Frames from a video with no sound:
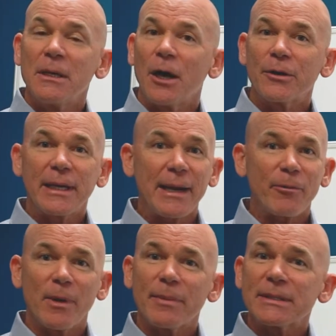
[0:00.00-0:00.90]
Okay,
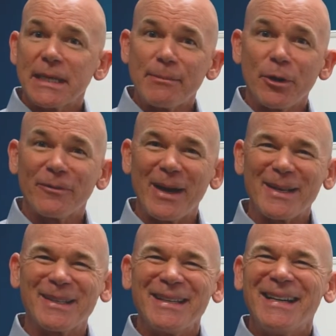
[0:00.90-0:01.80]
remember, stay
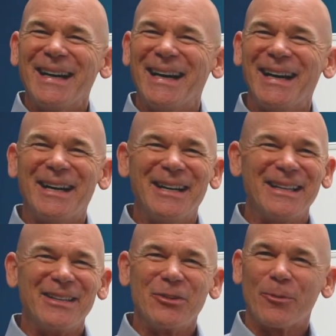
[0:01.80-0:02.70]
motivated.
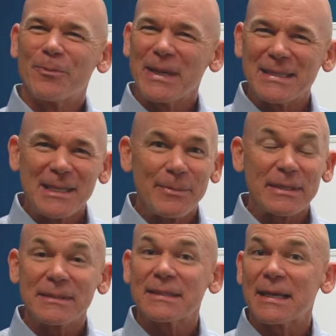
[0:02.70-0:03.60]
Your PT
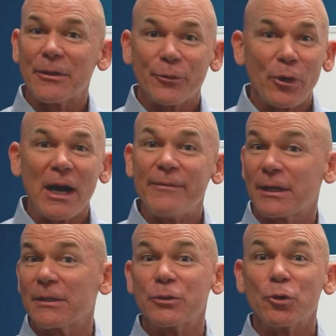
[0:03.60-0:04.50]
business can thrive. It
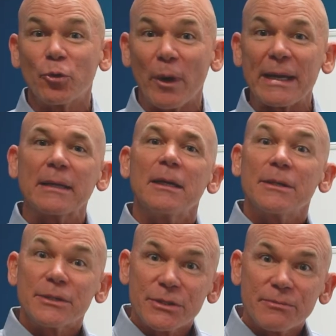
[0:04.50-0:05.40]
can do great.
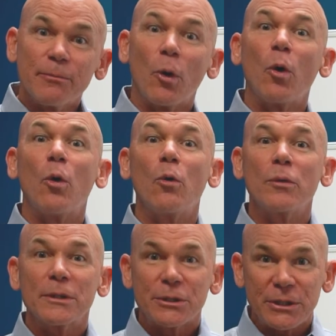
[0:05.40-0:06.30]
Small
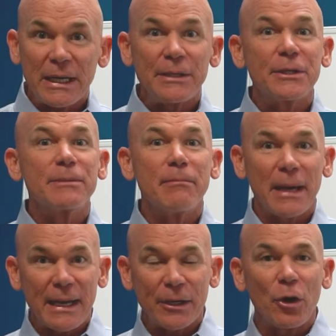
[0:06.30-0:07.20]
changes
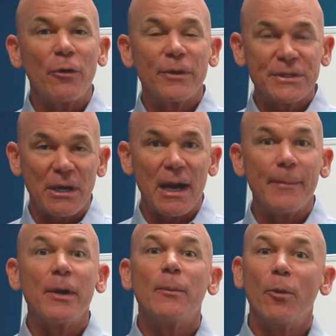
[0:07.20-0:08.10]
made over time
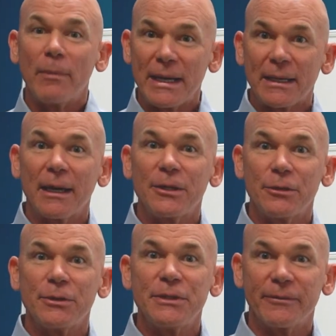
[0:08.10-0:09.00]
will make a
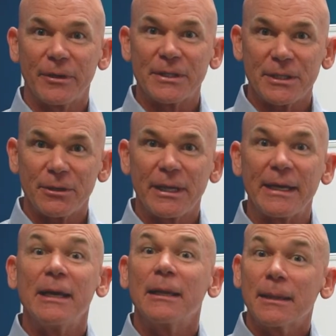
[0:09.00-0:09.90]
huge difference.
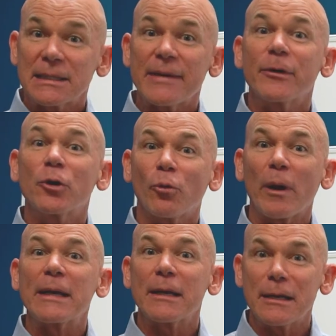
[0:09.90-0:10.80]
Okay, let's have a
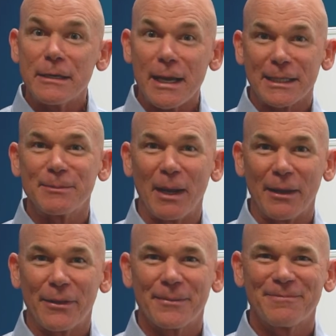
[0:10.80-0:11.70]
great next month.